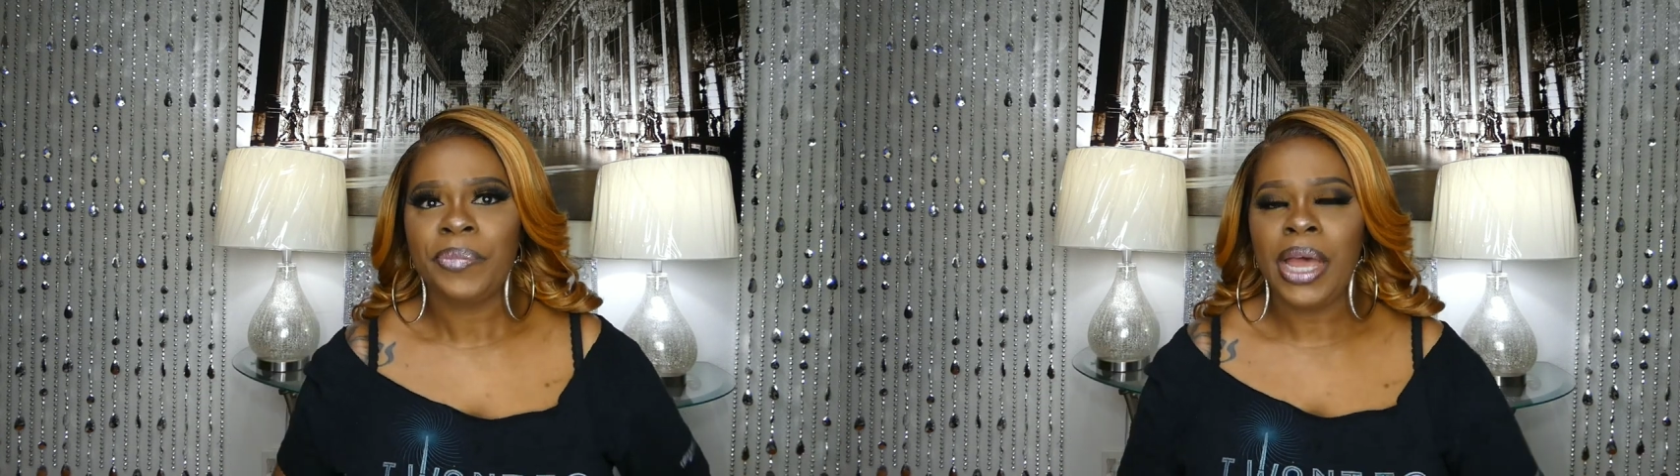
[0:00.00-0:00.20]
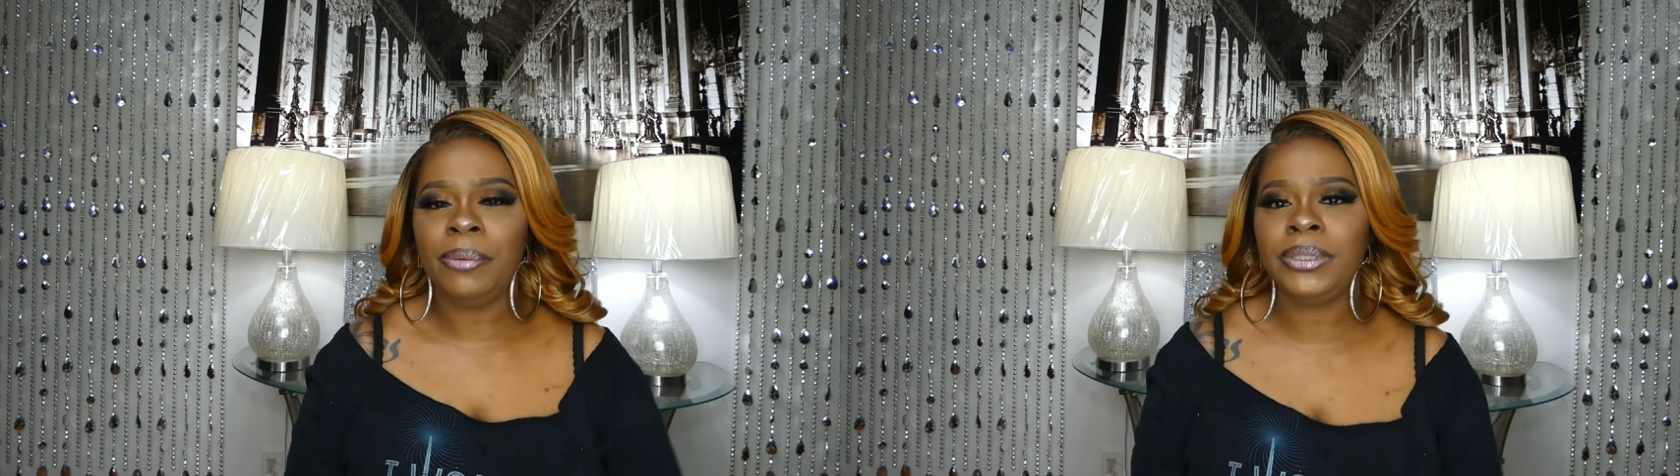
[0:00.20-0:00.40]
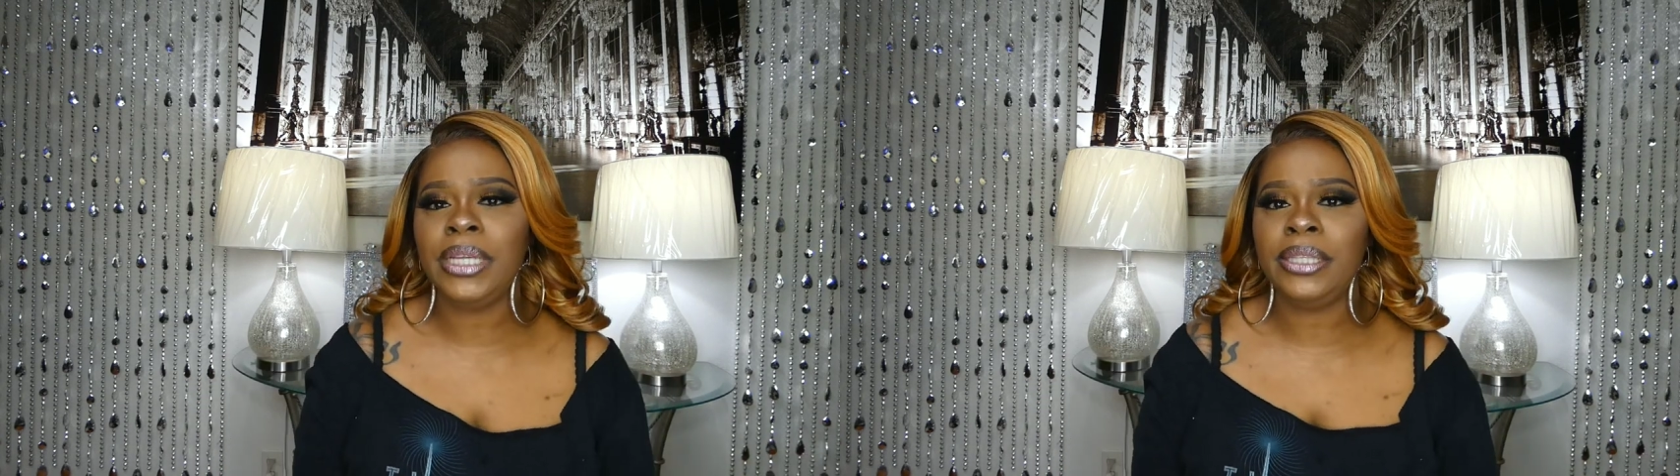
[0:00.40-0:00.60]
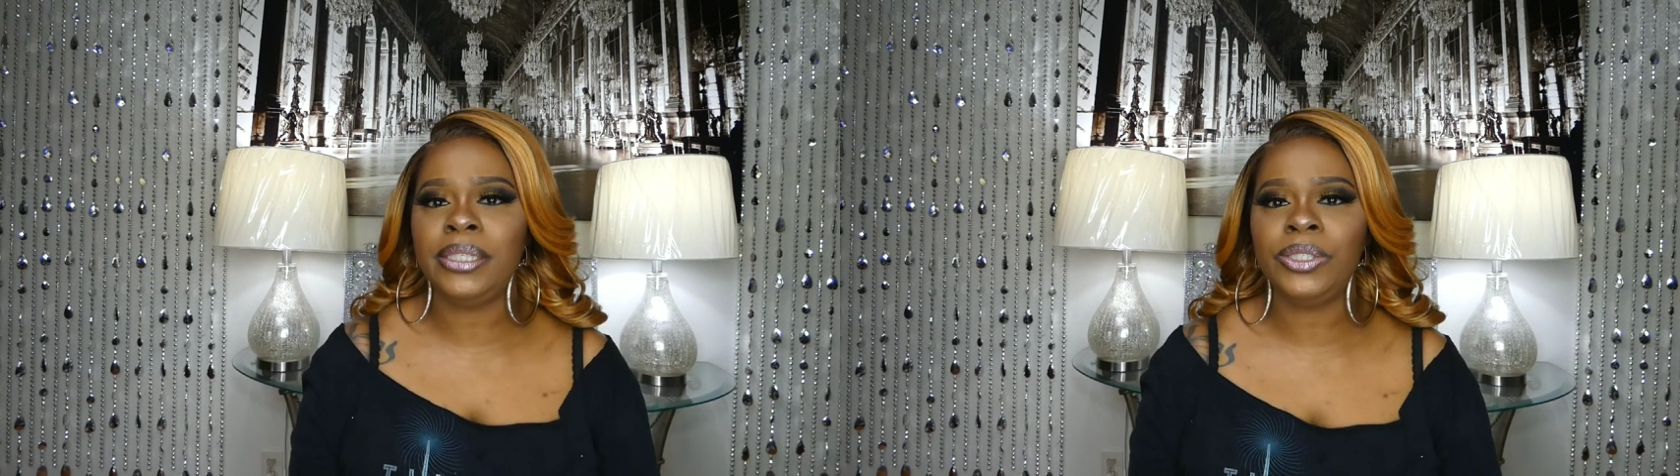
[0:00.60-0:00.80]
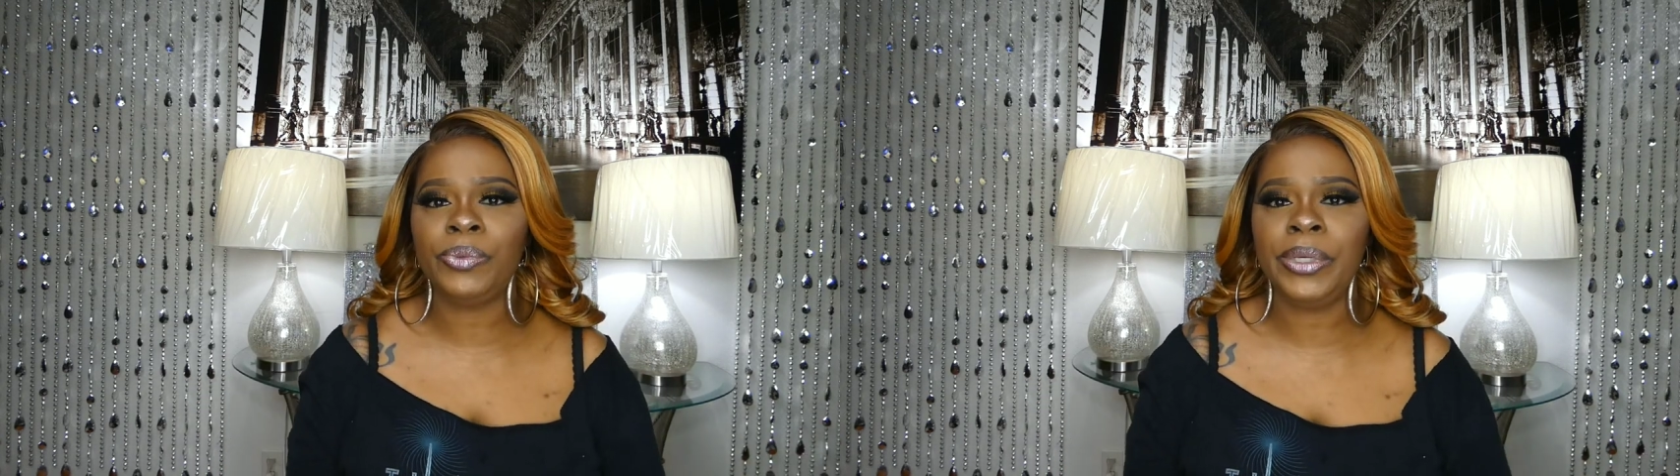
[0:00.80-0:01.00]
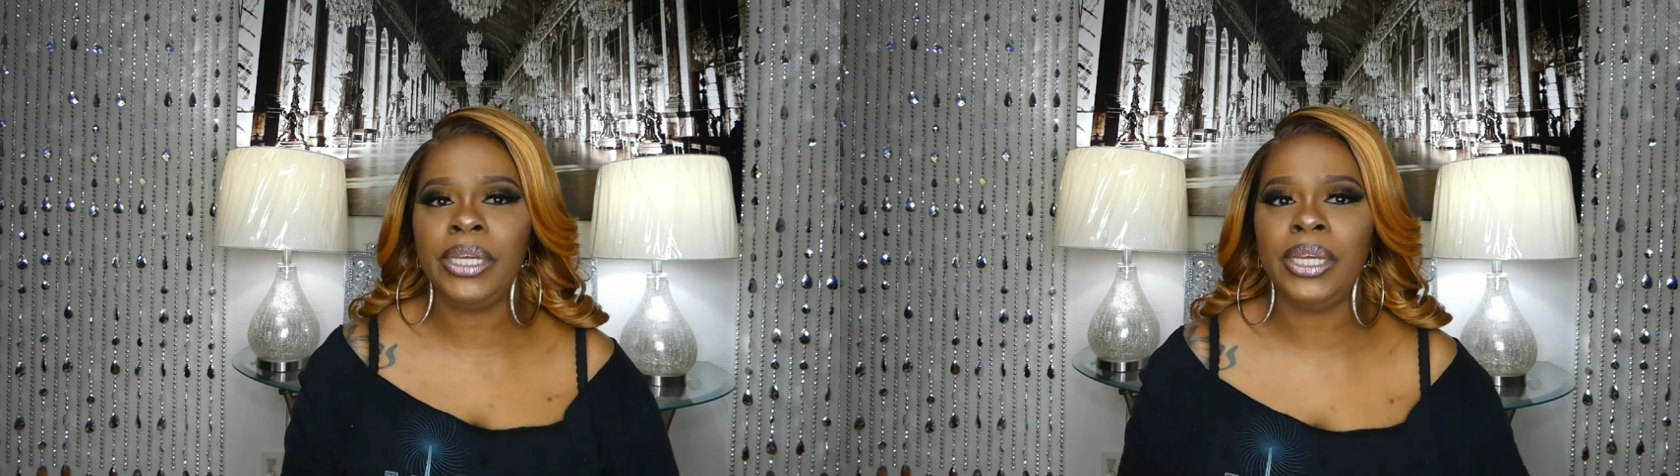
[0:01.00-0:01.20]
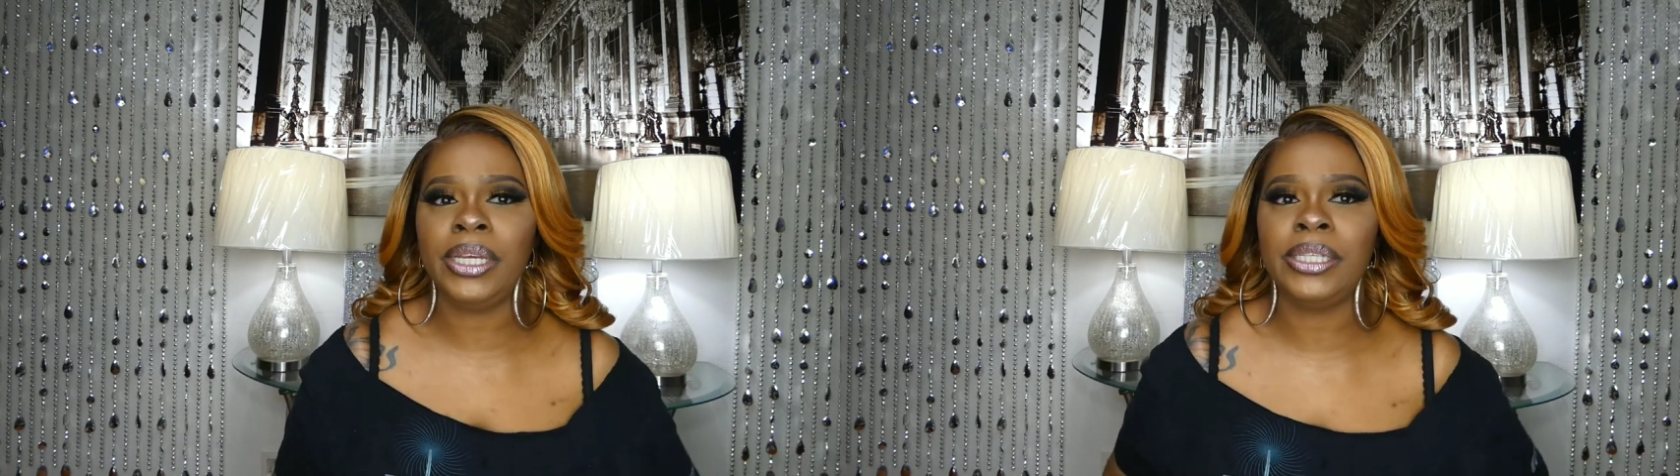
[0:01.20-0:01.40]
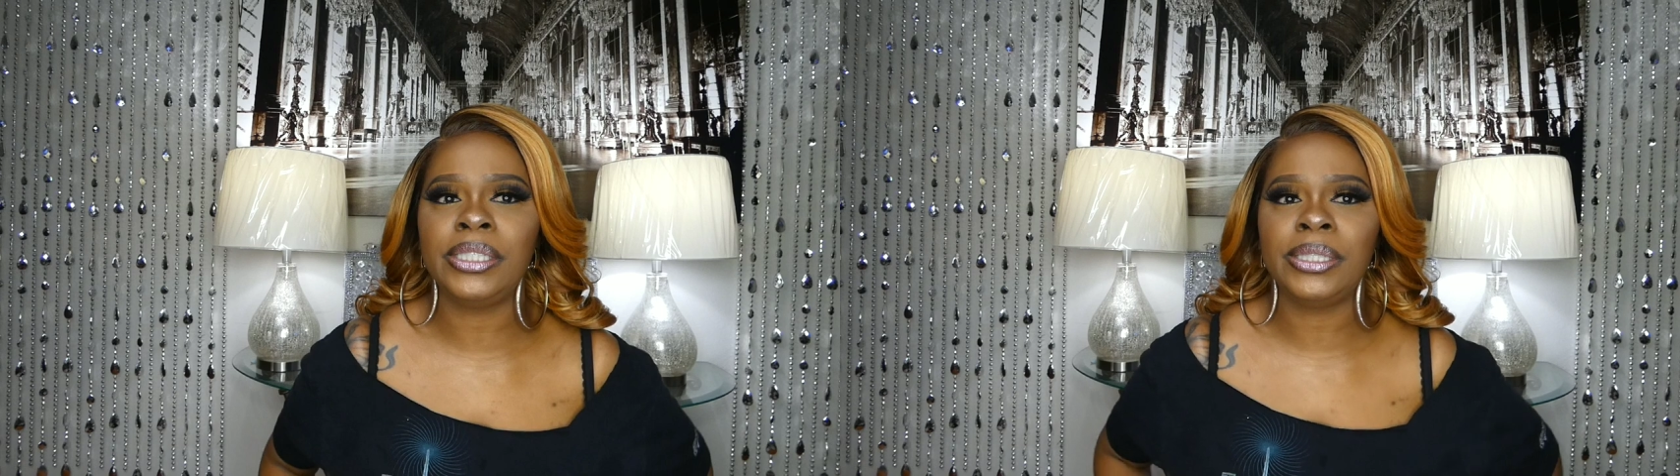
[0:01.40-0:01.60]
I would say this wig
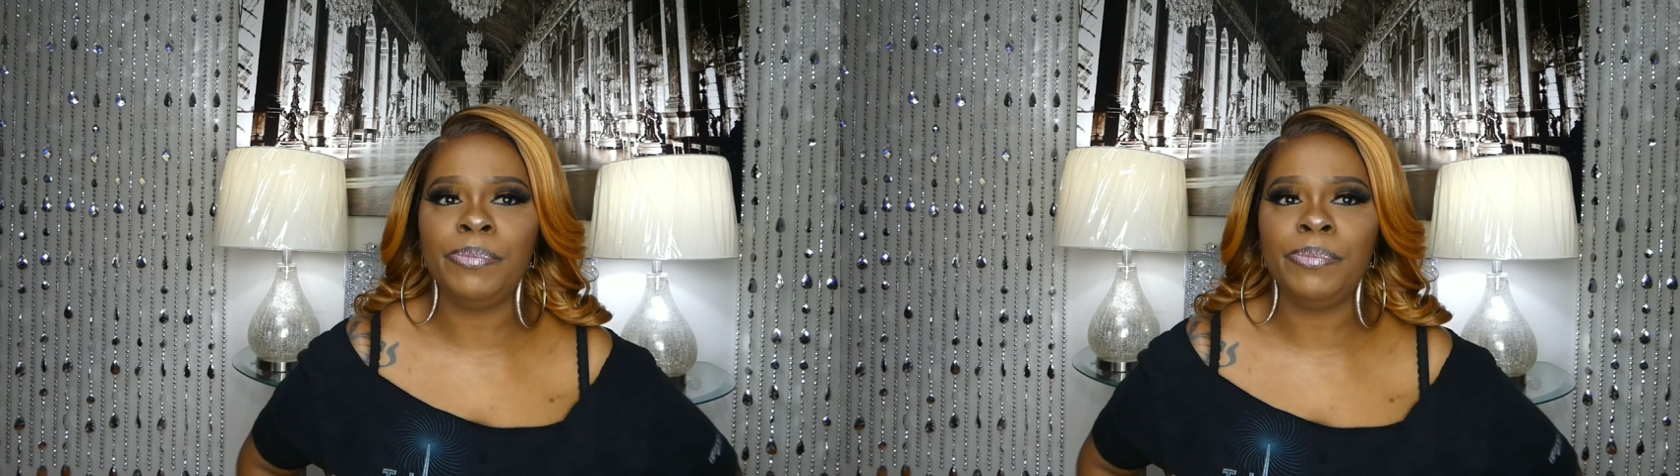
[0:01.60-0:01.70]
is